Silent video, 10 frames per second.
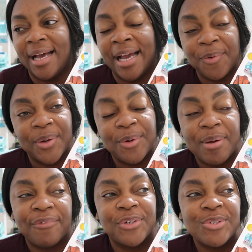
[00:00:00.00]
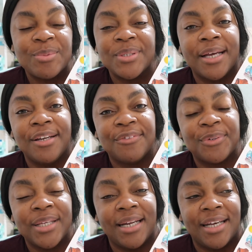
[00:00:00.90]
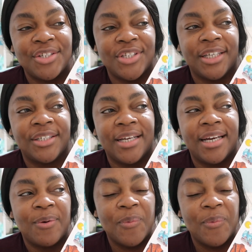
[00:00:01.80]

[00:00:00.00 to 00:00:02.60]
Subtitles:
I went on my first trip to California last year, and I